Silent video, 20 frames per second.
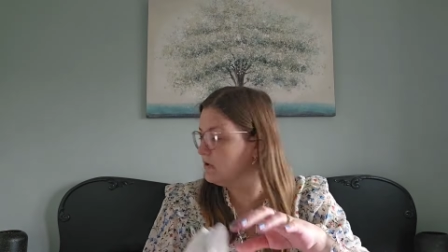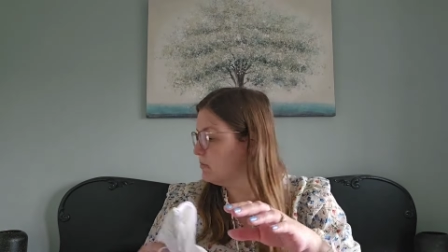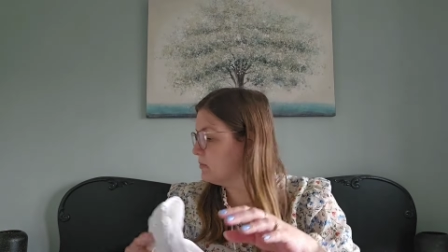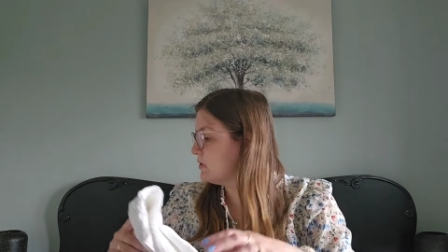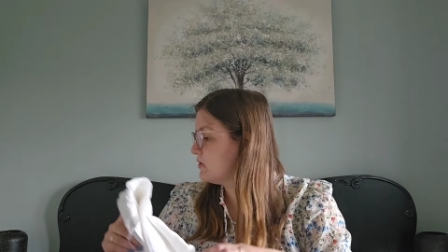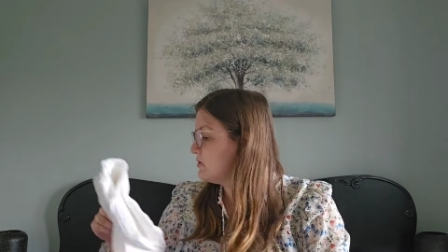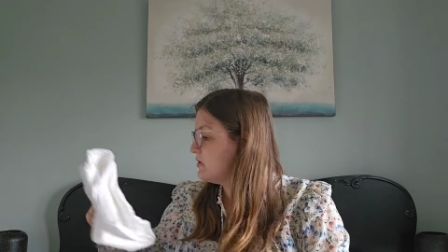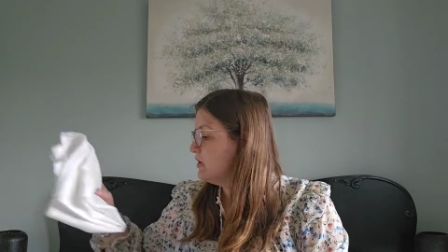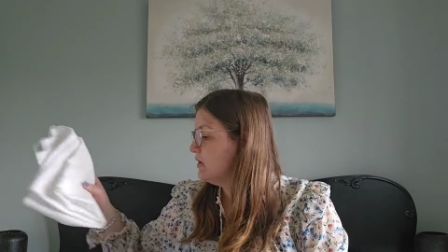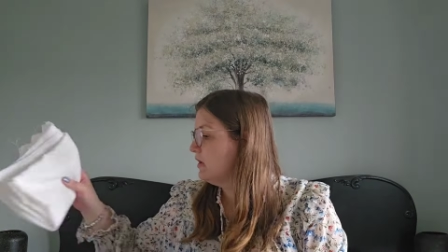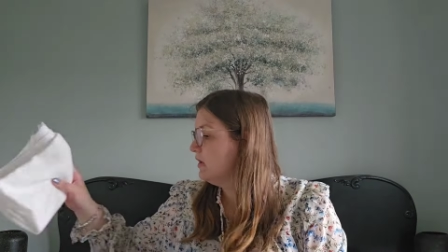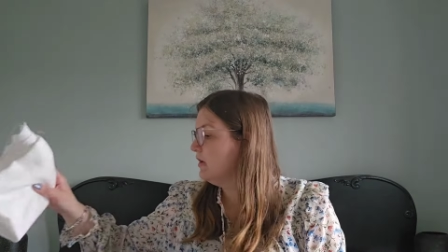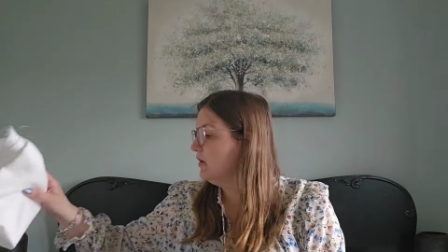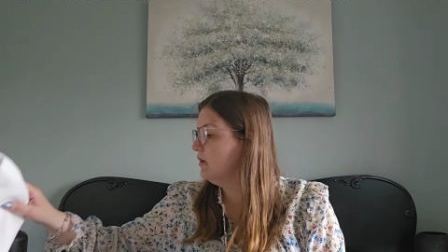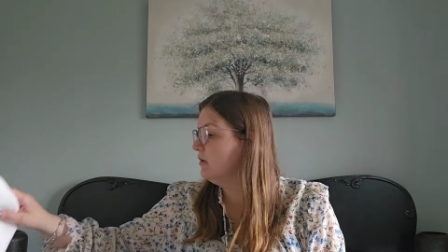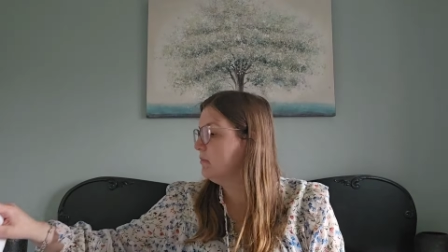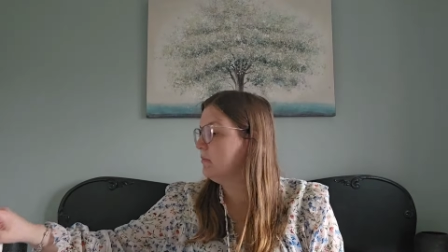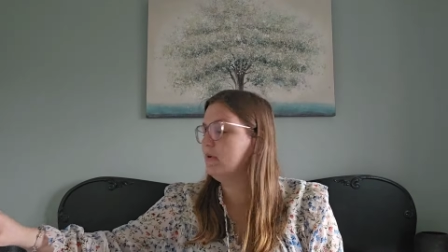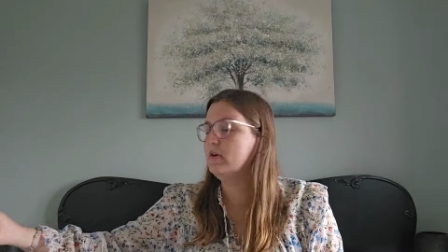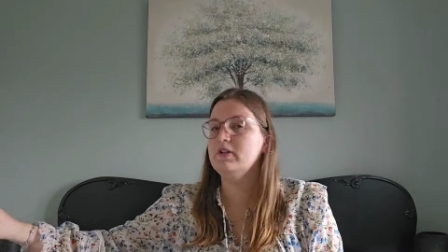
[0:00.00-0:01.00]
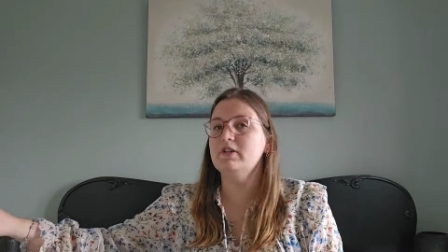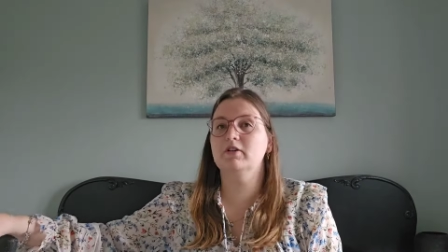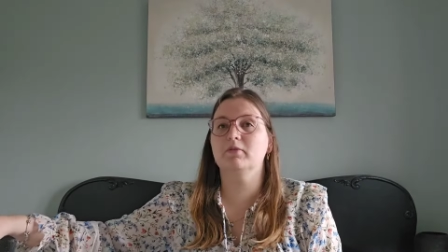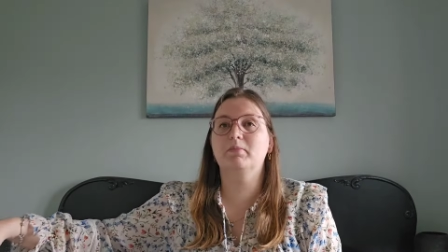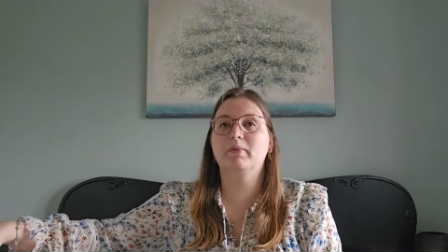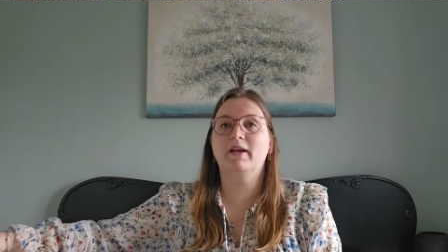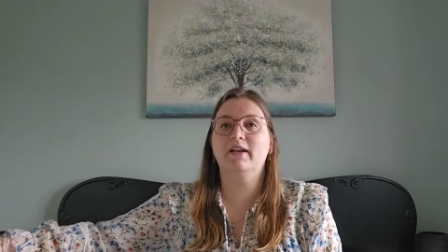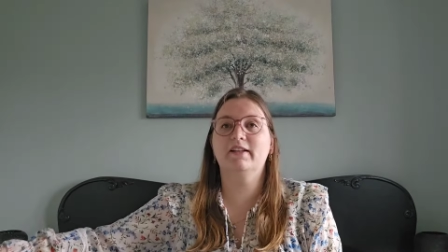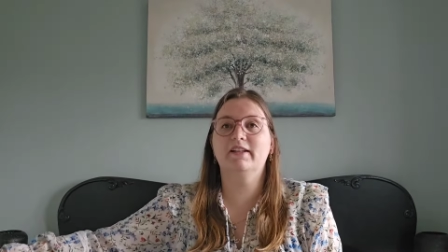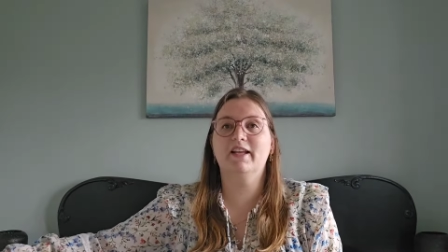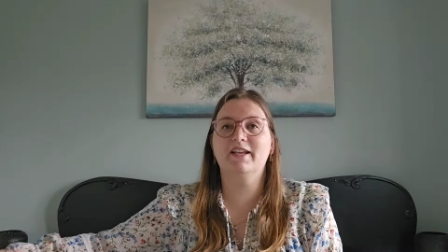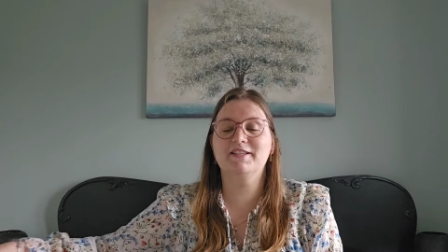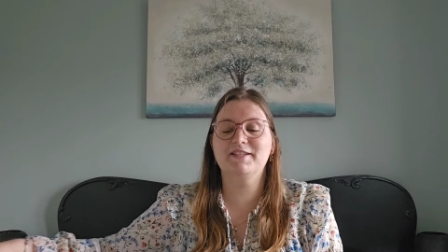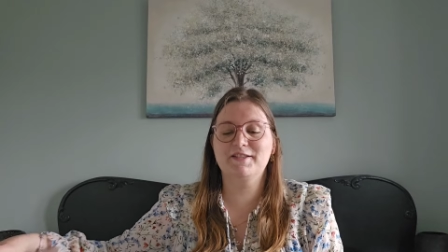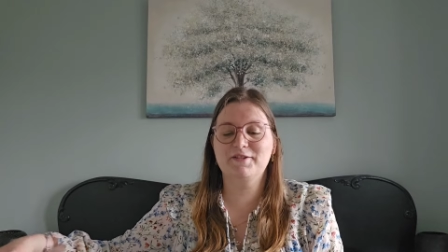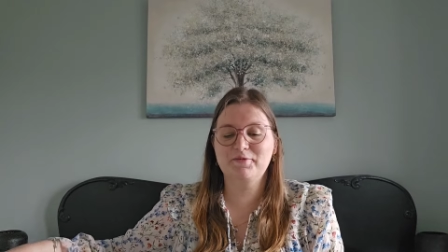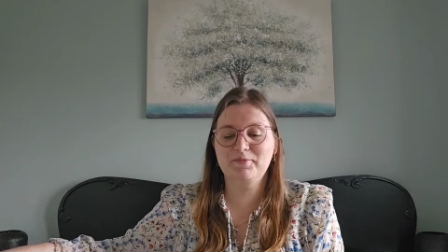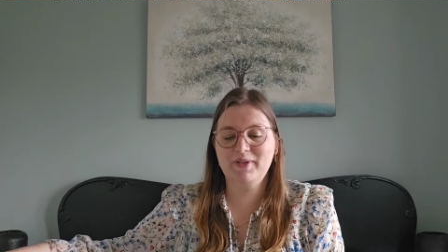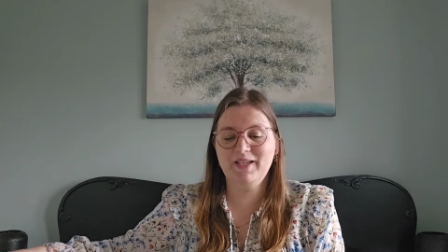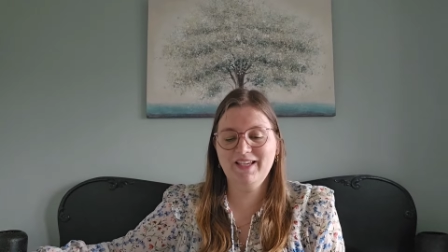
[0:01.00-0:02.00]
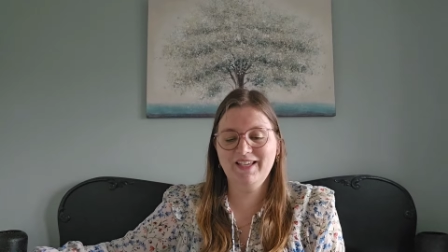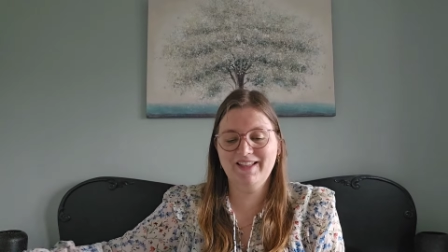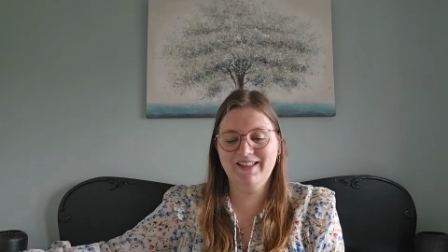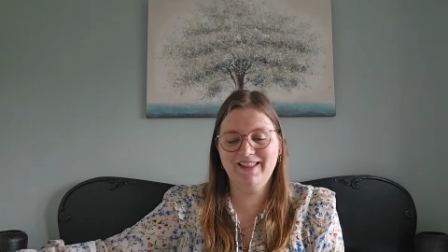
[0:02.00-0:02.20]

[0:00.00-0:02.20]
much project bag next to me.